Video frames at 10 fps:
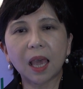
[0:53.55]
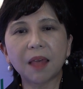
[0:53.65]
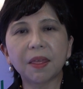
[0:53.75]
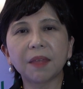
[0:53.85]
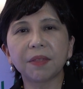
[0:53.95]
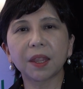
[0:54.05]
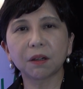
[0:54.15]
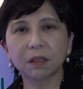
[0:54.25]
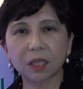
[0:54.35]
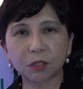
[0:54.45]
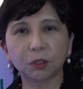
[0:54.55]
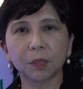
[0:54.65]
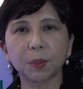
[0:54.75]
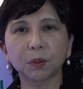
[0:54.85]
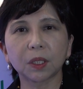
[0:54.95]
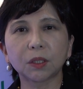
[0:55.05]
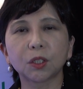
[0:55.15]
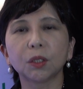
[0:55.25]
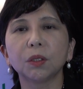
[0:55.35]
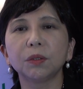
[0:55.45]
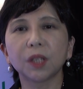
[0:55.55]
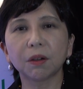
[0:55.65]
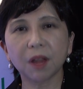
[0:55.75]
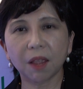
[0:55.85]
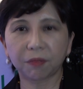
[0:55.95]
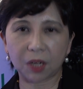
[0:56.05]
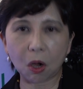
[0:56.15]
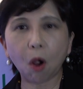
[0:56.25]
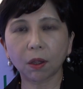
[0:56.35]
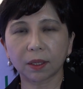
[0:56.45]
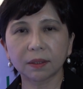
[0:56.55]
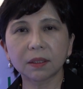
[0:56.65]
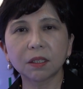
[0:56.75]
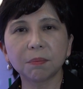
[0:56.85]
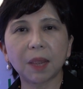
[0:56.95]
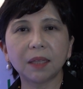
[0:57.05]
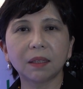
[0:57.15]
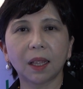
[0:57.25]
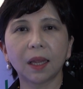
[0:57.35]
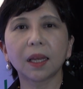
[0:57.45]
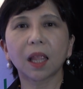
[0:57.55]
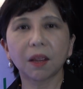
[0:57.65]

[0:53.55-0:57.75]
and then they are distributed to nearly every organ to maintain